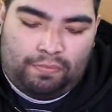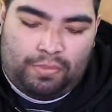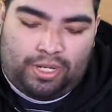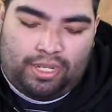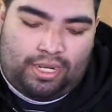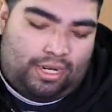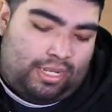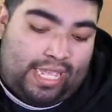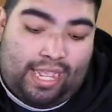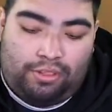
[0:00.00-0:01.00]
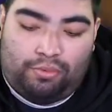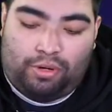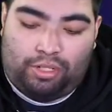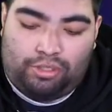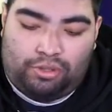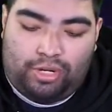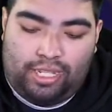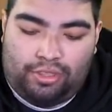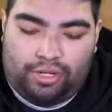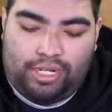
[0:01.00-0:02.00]
But yeah, you run 3
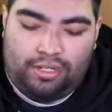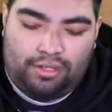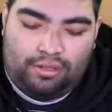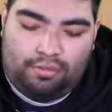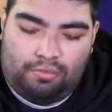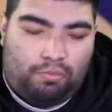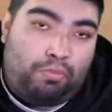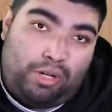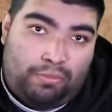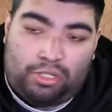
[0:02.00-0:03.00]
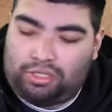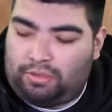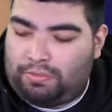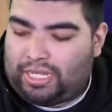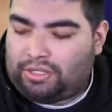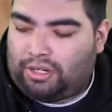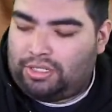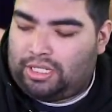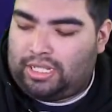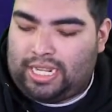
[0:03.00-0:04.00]
and 3, pretty much the best
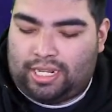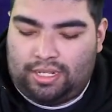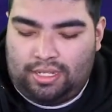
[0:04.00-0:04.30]
cards in the deck.